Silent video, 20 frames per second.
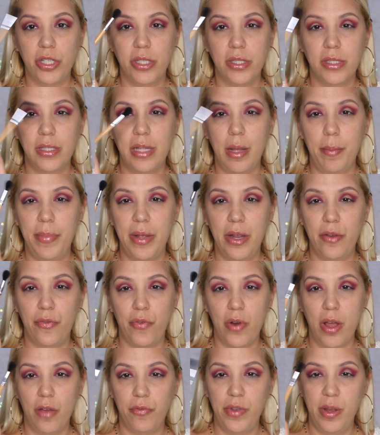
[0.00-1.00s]
This is that big
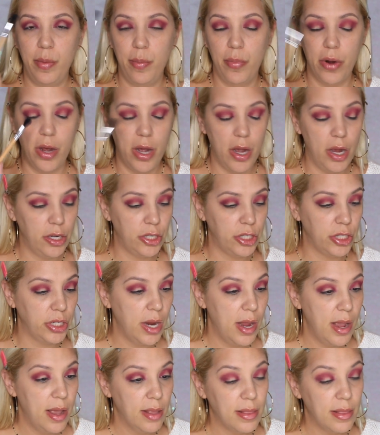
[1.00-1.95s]
fluffy brush